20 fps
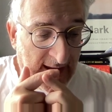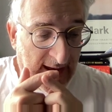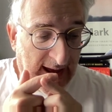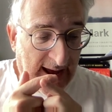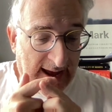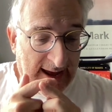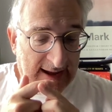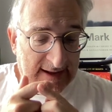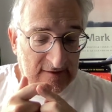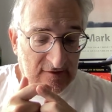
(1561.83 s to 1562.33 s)

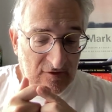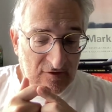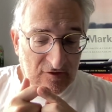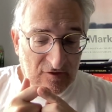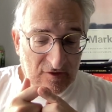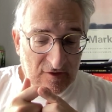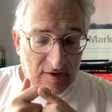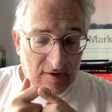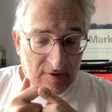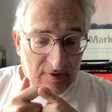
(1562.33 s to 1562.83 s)

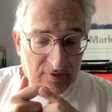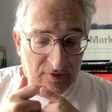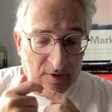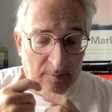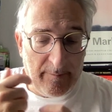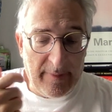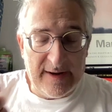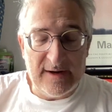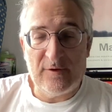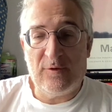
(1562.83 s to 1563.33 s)
And the
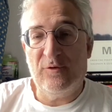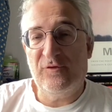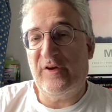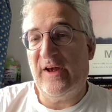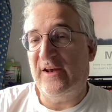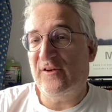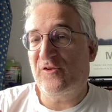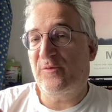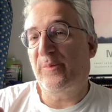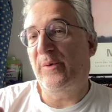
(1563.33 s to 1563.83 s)
medical
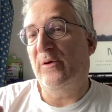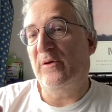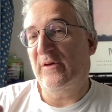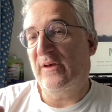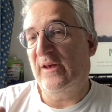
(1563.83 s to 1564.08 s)
textbook